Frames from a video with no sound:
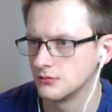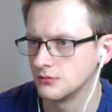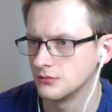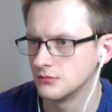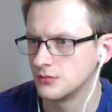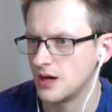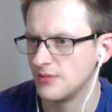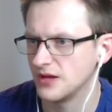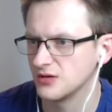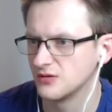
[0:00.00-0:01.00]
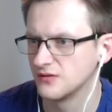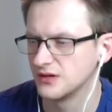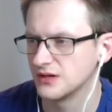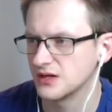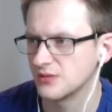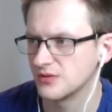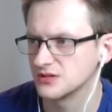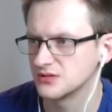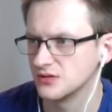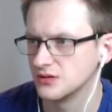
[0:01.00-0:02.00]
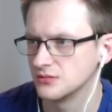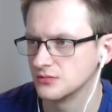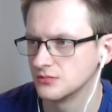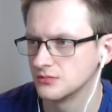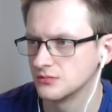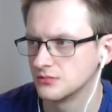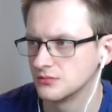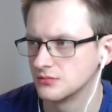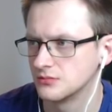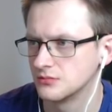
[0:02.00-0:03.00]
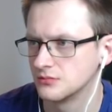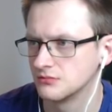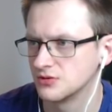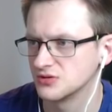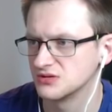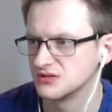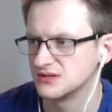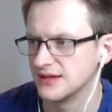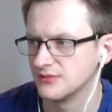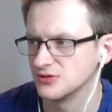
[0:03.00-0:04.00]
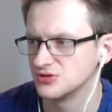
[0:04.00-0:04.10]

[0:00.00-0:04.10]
I might go for the Dagger Mastery because it's damage.